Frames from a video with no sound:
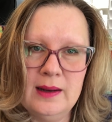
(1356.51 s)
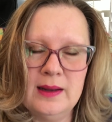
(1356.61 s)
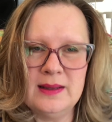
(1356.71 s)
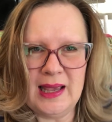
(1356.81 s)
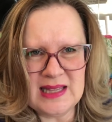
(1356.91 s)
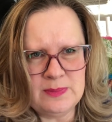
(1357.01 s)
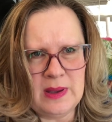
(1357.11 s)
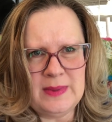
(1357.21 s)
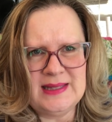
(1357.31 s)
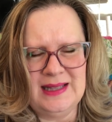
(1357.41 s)
I guess
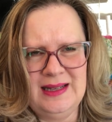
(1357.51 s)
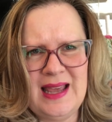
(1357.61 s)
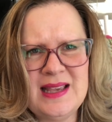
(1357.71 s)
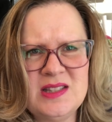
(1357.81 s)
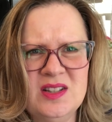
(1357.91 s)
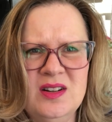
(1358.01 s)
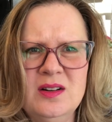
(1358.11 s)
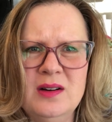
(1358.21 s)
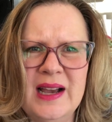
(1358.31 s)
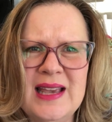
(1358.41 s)
maybe Sunday,
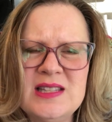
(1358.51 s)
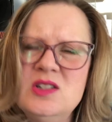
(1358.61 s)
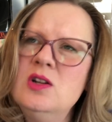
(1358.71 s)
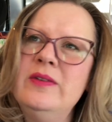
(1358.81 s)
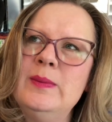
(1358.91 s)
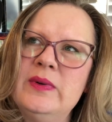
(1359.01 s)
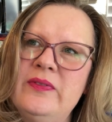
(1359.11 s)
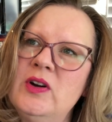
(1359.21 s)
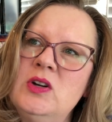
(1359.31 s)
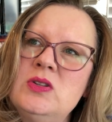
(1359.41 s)
so I guess November
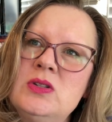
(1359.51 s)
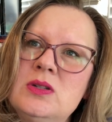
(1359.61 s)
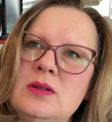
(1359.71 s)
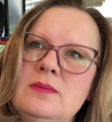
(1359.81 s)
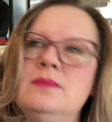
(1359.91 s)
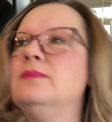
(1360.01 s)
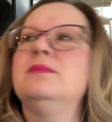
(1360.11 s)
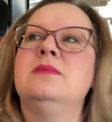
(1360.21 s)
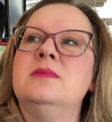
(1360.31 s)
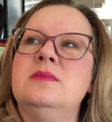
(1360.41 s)
1st.
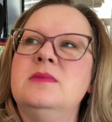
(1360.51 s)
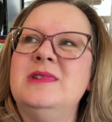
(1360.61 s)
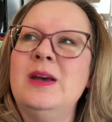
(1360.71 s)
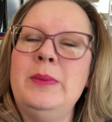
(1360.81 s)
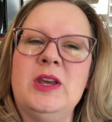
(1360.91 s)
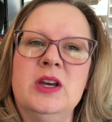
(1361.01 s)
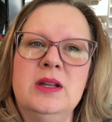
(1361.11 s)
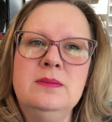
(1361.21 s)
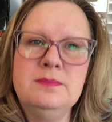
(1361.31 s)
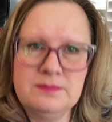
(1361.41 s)
That'll be
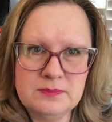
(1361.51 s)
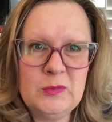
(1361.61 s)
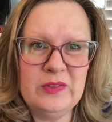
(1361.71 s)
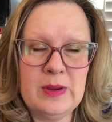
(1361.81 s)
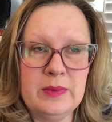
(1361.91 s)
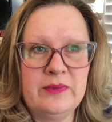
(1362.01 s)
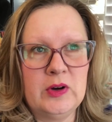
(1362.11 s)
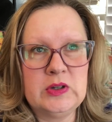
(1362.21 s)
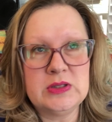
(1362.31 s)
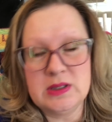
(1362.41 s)
good. November
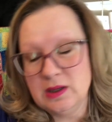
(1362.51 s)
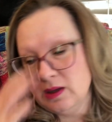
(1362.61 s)
1st.